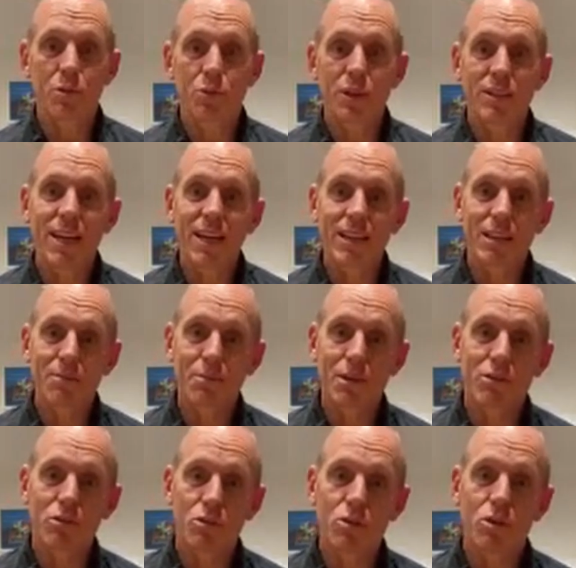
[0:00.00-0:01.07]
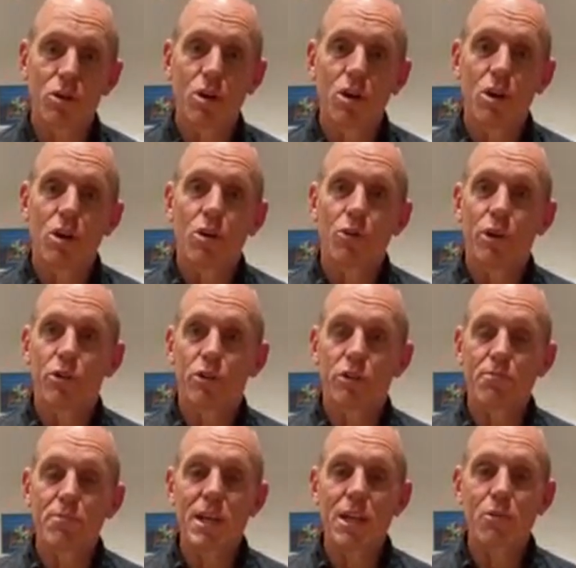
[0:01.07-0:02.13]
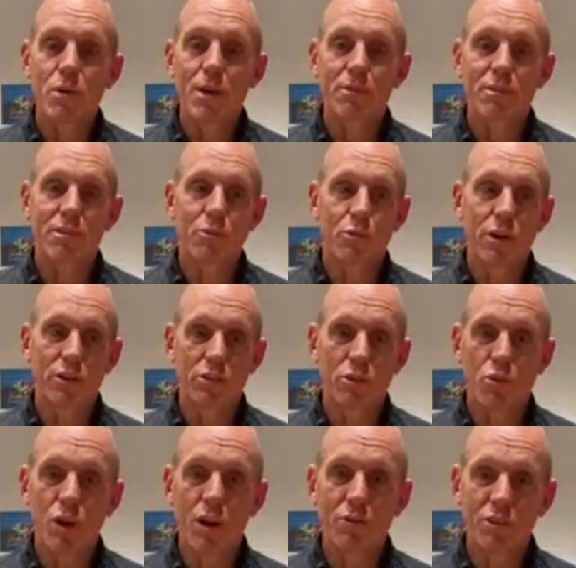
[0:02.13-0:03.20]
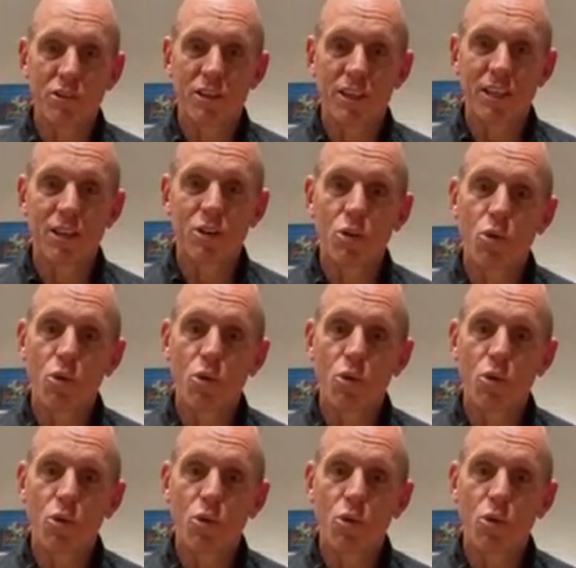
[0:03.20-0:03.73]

We take the muscle, we do as many reps where it's quite fatiguing,